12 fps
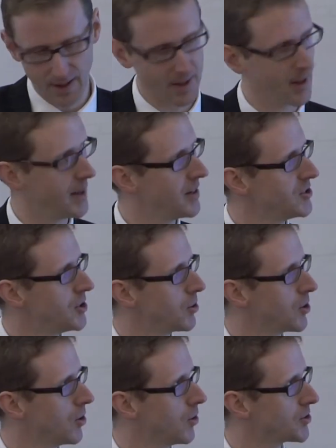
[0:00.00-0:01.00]
in, in, due
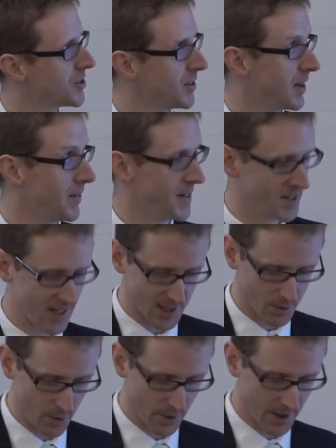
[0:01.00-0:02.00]
course, and in this
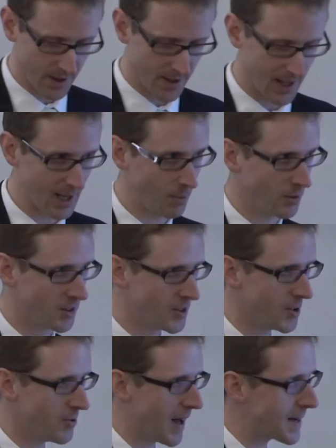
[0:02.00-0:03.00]
case we were able to
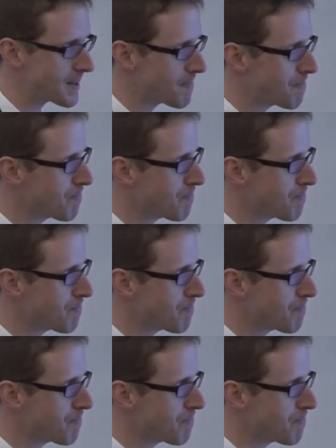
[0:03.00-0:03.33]
do that.